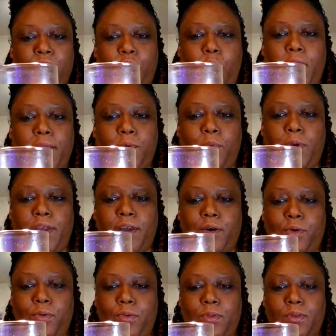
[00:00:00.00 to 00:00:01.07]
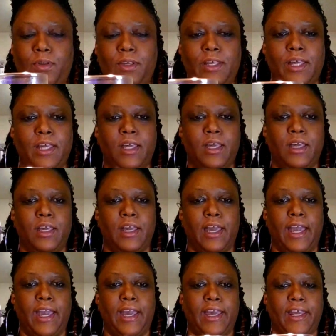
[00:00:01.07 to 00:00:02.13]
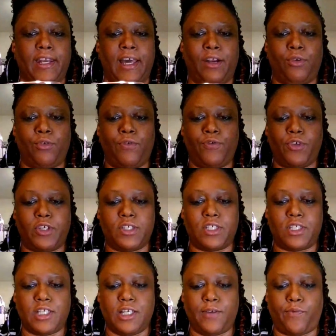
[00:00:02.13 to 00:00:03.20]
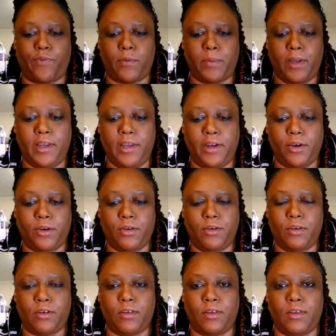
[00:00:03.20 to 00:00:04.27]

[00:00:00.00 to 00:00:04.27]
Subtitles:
quite well. And I don't know if you can see it from here,